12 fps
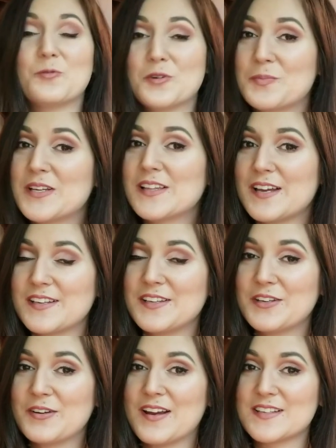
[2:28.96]
be letting
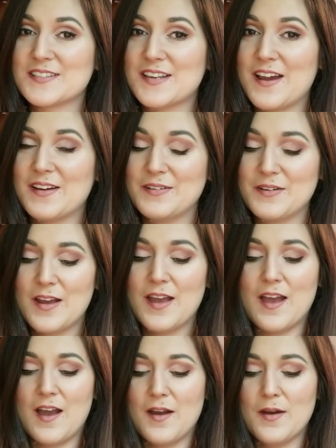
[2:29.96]
you guys know
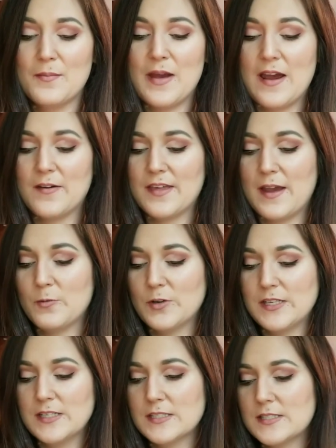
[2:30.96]
how that one
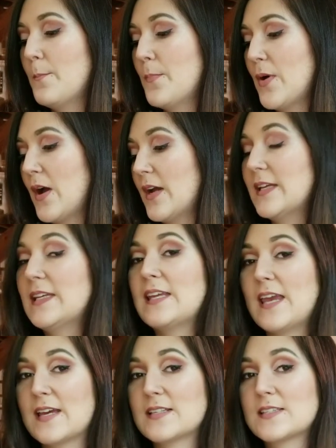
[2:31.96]
is. But
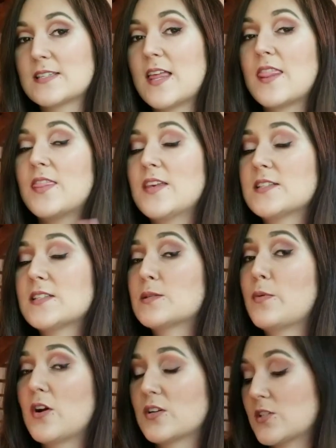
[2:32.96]
yes, this
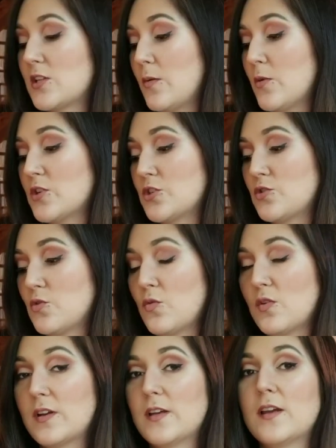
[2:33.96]
sparks so much
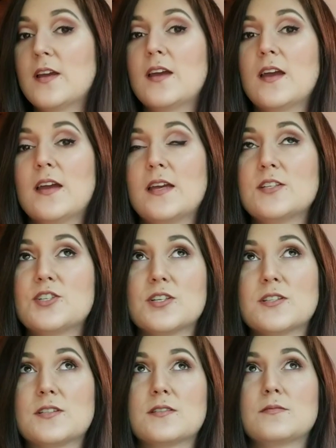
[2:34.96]
joy. It
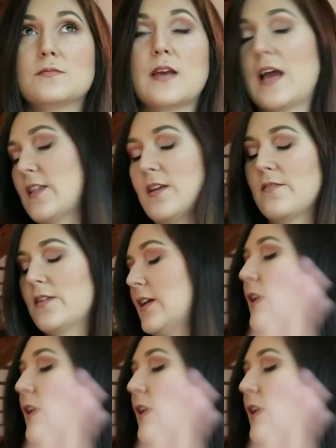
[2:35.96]
just, I love it.